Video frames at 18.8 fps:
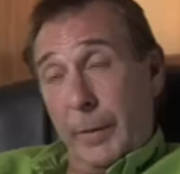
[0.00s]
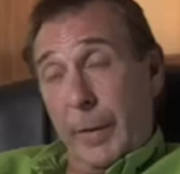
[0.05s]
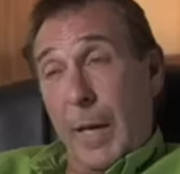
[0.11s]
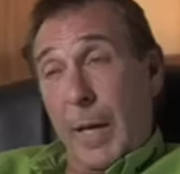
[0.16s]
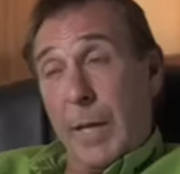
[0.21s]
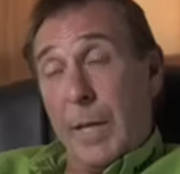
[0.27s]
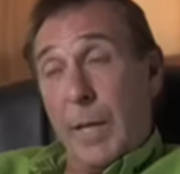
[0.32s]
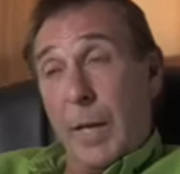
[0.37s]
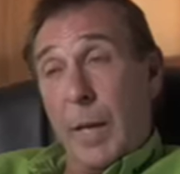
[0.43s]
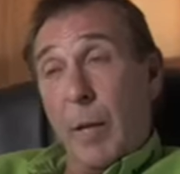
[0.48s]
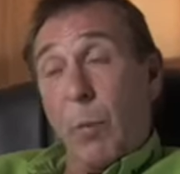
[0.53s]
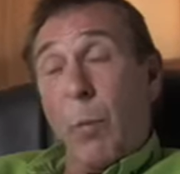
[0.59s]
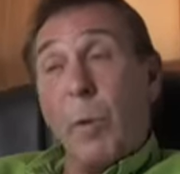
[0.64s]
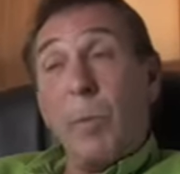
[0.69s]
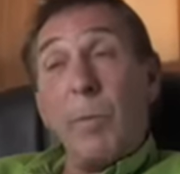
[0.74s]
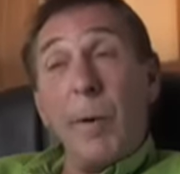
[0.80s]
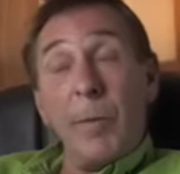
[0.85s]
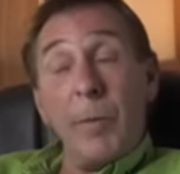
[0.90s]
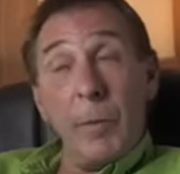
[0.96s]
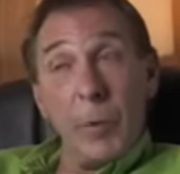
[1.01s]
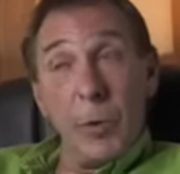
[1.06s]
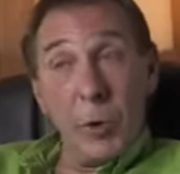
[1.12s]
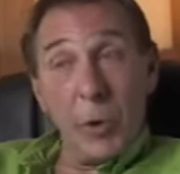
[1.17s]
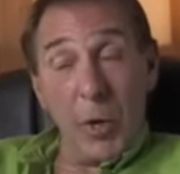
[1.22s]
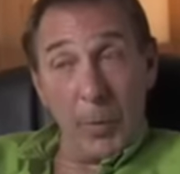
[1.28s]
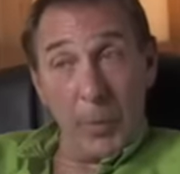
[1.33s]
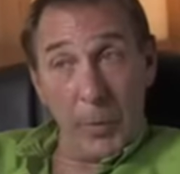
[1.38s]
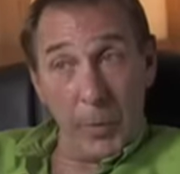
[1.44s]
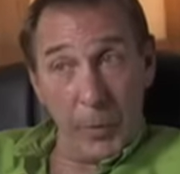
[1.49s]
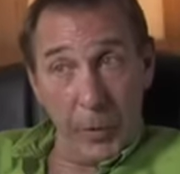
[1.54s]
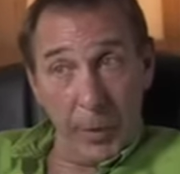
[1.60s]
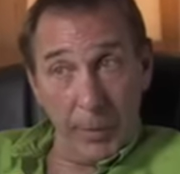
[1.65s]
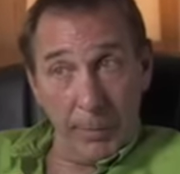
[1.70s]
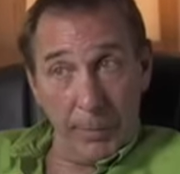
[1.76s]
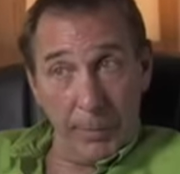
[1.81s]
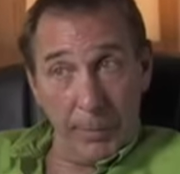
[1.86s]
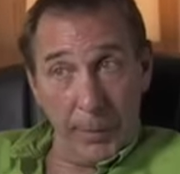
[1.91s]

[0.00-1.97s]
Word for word: That day I won my first championship,